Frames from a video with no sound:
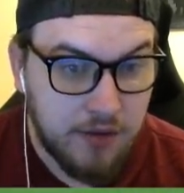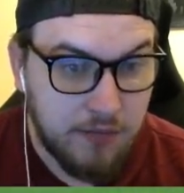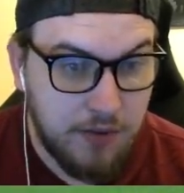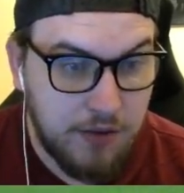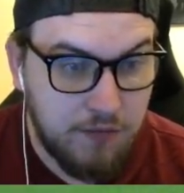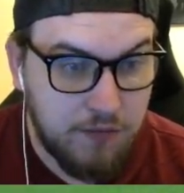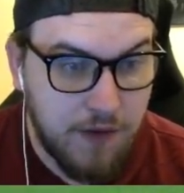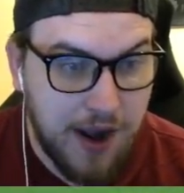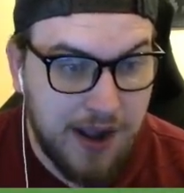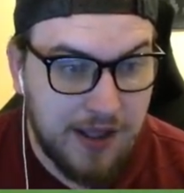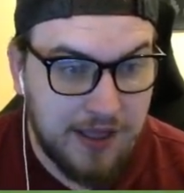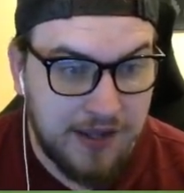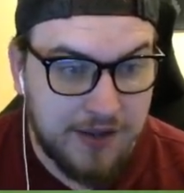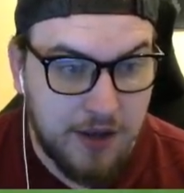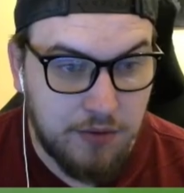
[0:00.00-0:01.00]
We
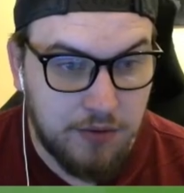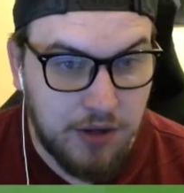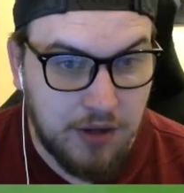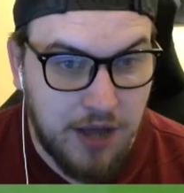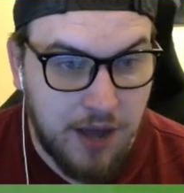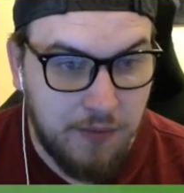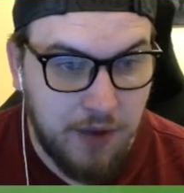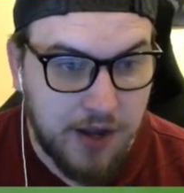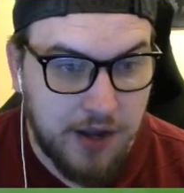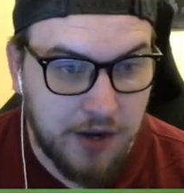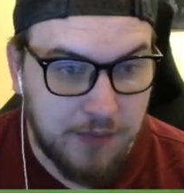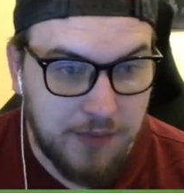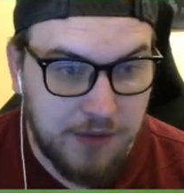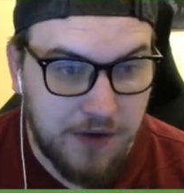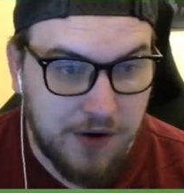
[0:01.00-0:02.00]
really don't look like we're going
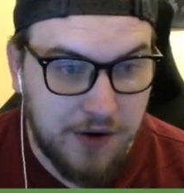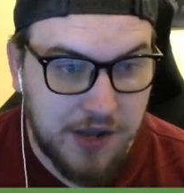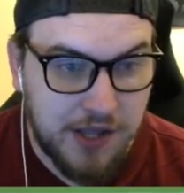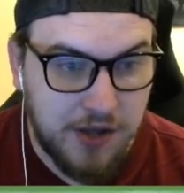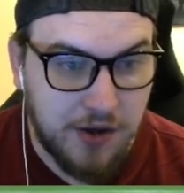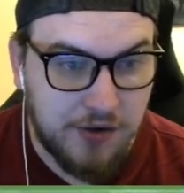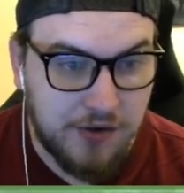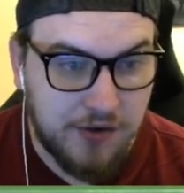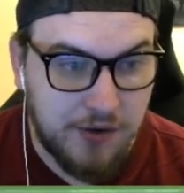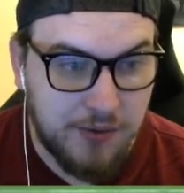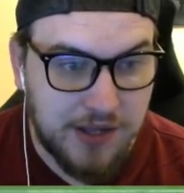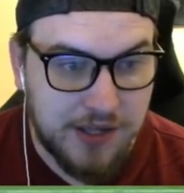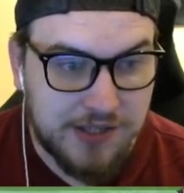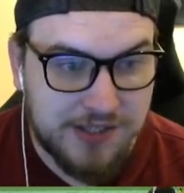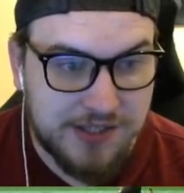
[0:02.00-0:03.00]
to be very good, do
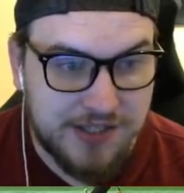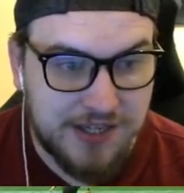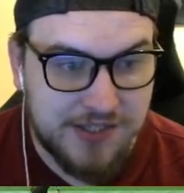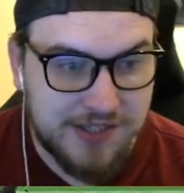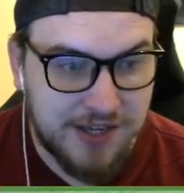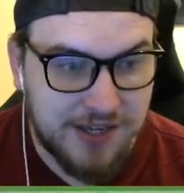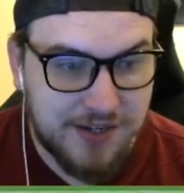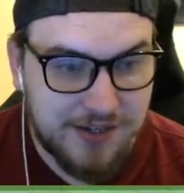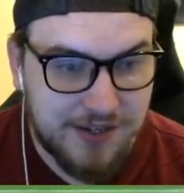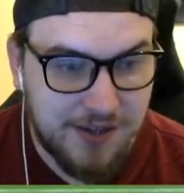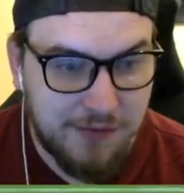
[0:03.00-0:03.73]
we, this season?